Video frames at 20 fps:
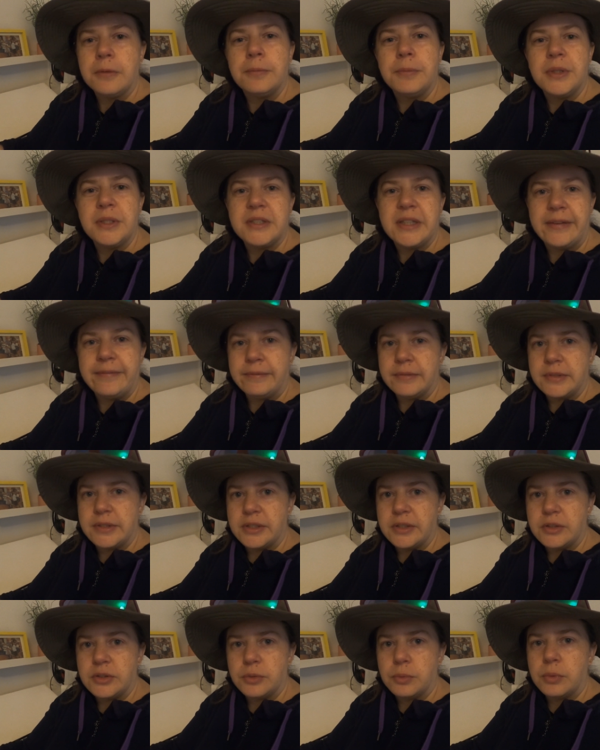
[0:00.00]
it can be
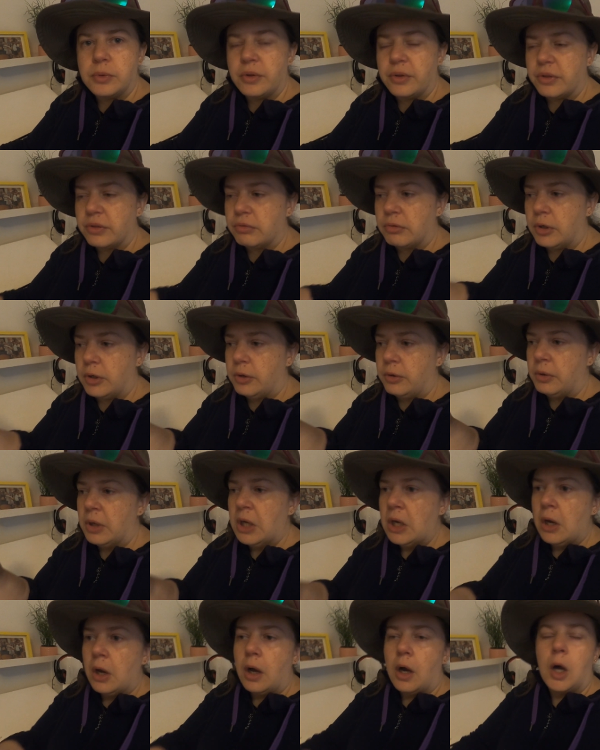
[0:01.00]
tempted to want to throw
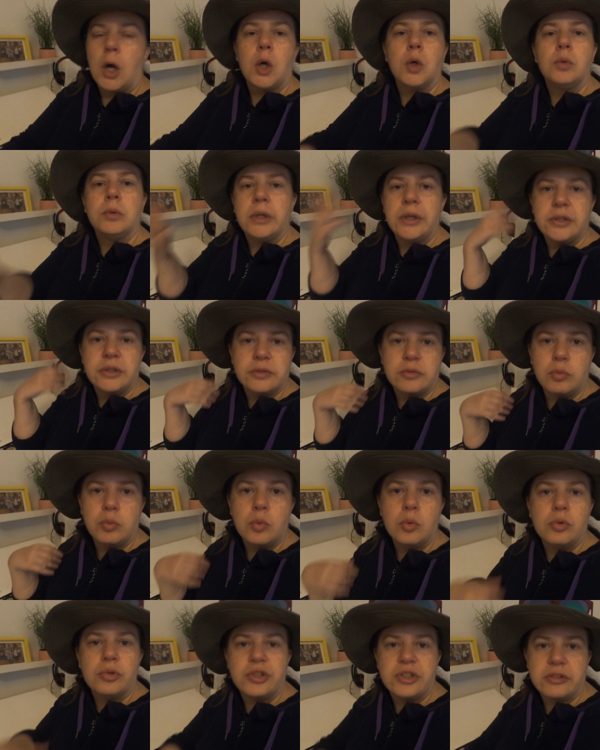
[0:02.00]
a whole load of
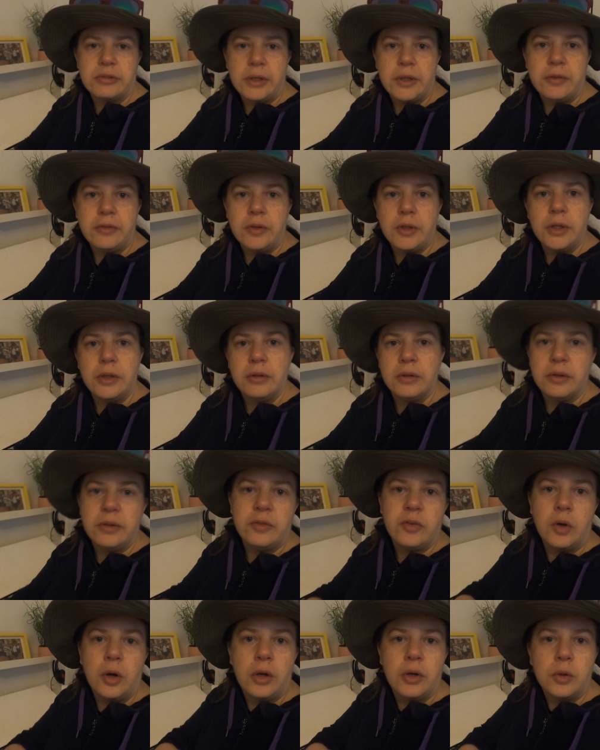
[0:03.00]
water over you that
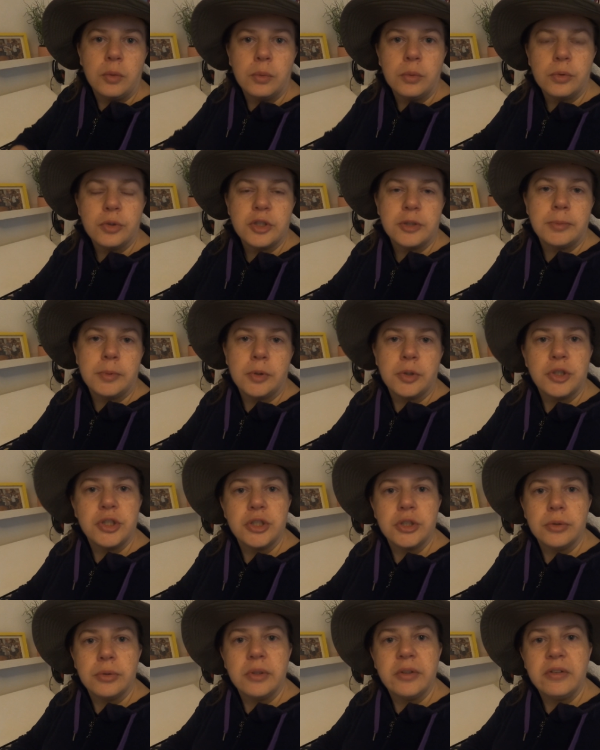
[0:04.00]
you've got in a water
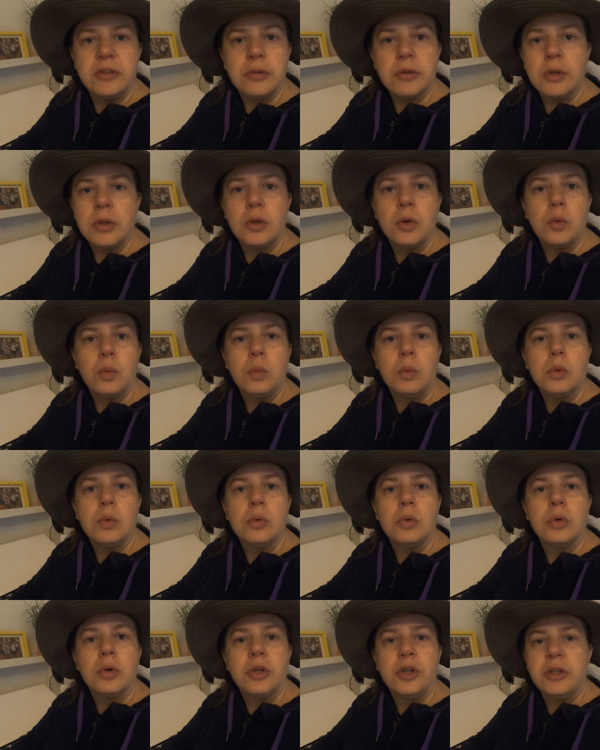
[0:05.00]
bottle. And if you're on a long
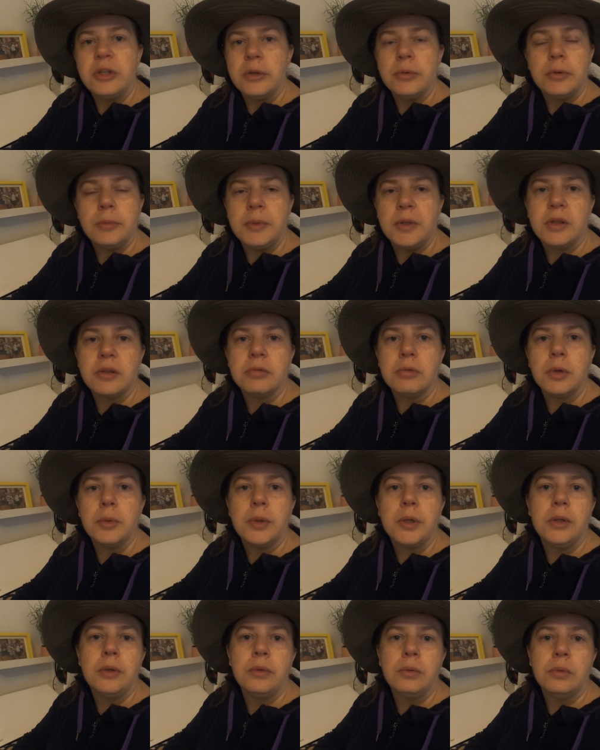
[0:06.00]
walk, you don't want to be
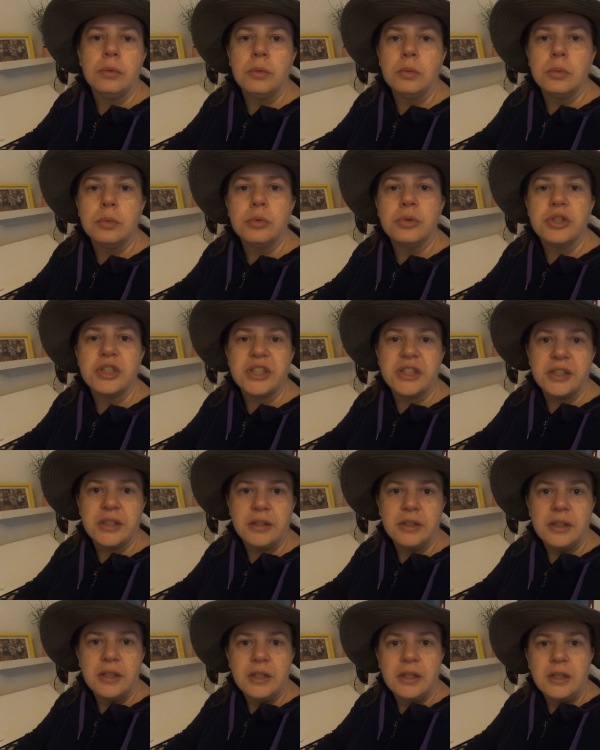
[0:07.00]
throwing all the
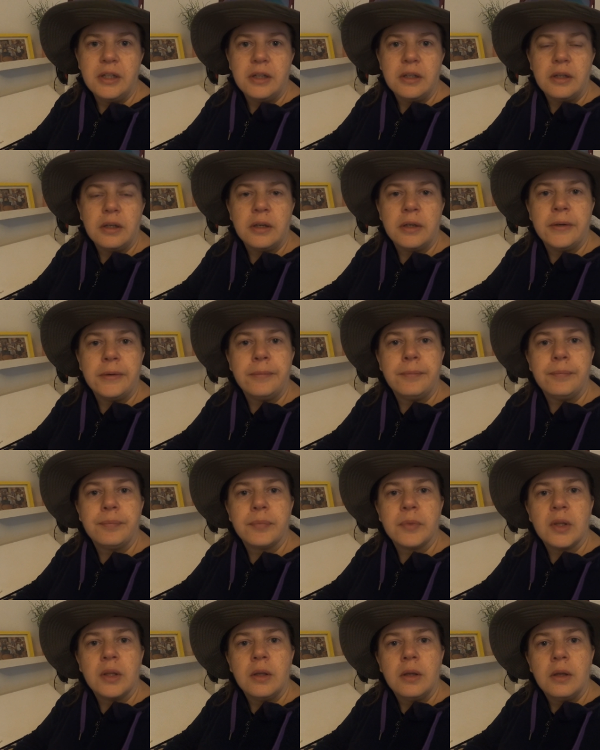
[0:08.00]
water
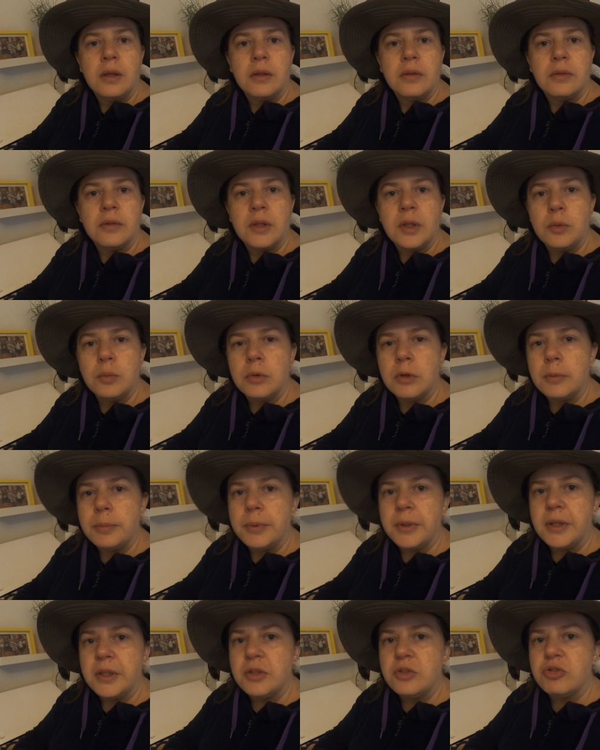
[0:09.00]
um, that you want to
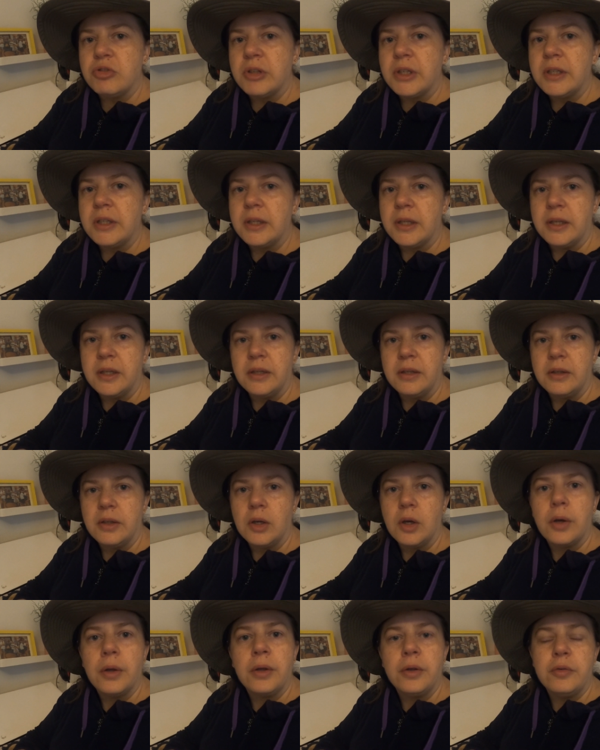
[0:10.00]
be drinking
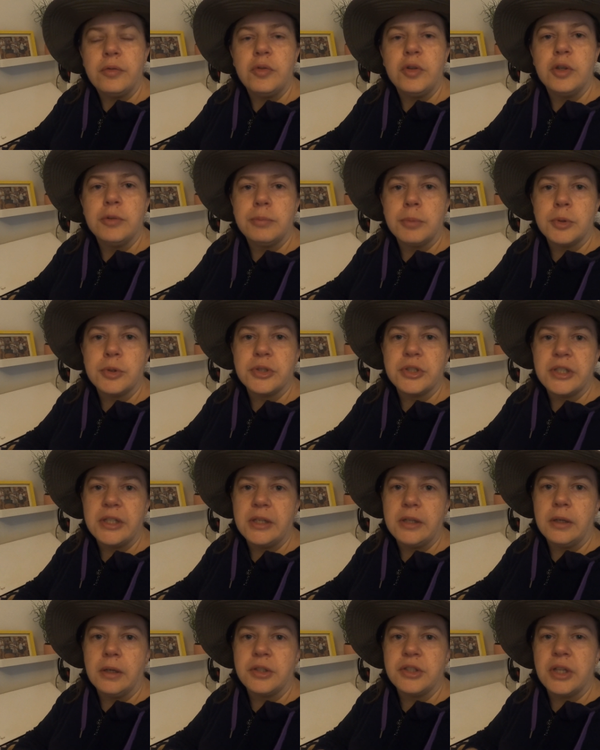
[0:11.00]
over your
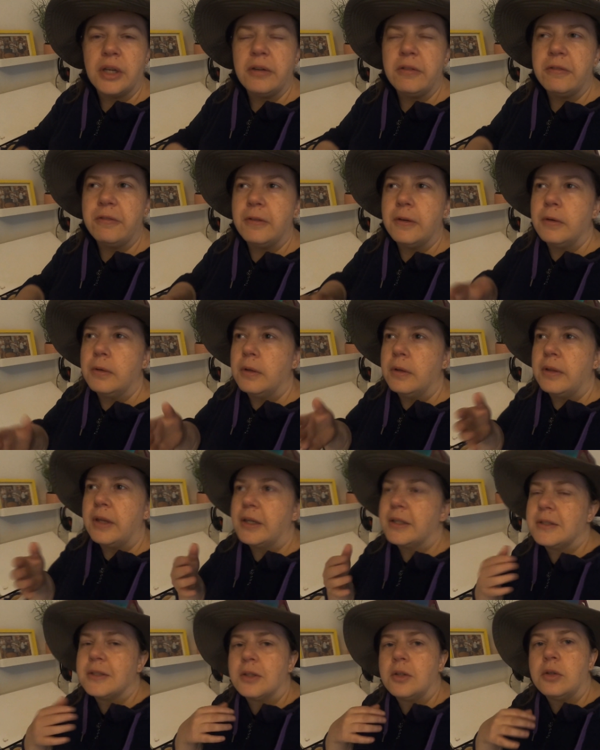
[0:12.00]
body. I don't feel that
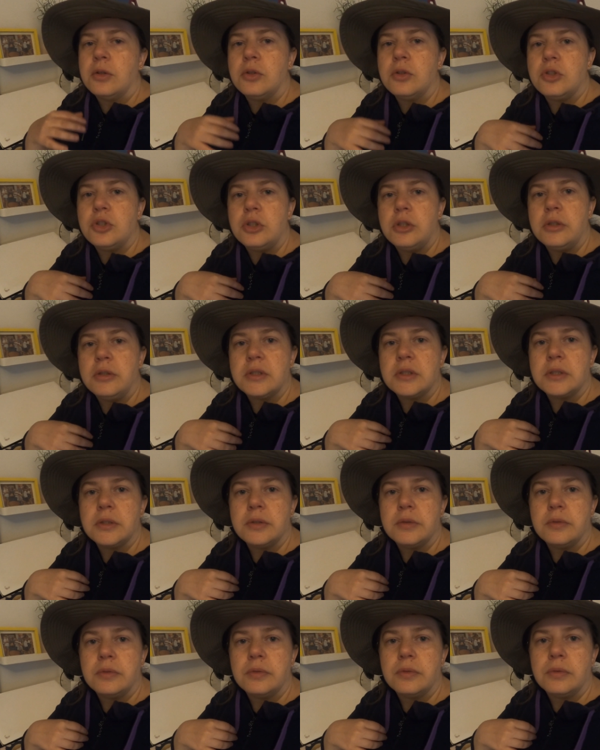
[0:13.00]
that's a good use
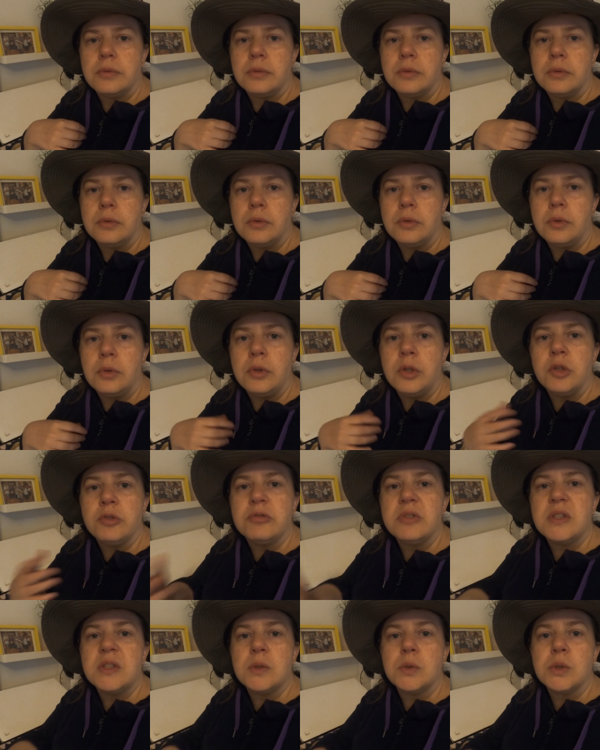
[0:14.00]
of
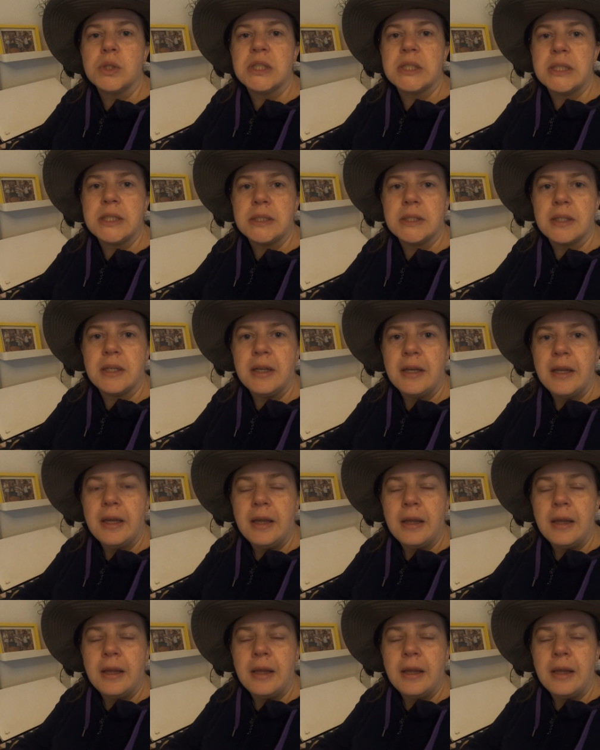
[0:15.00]
your resources.